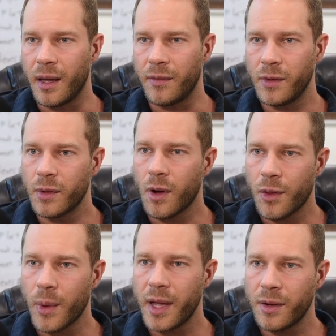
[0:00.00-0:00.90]
If you do it
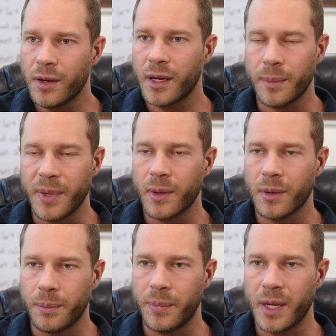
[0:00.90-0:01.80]
all the way, you're going to get big,
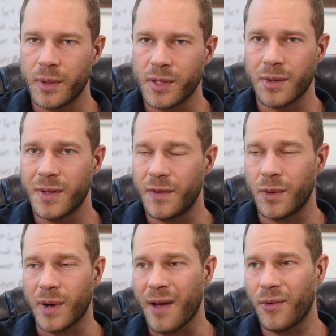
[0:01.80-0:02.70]
big results. If
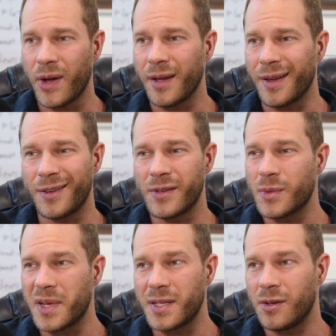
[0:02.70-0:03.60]
halfway, like, you're
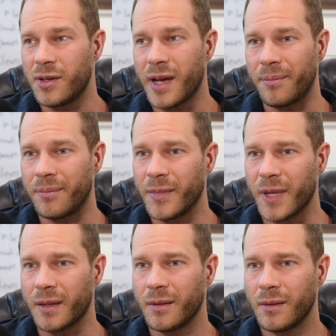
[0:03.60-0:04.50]
just wasting your time.
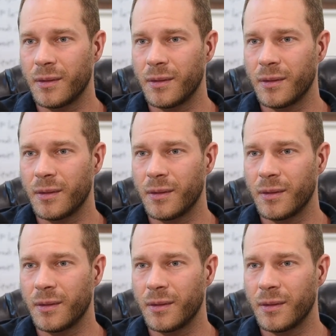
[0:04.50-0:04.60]
Like,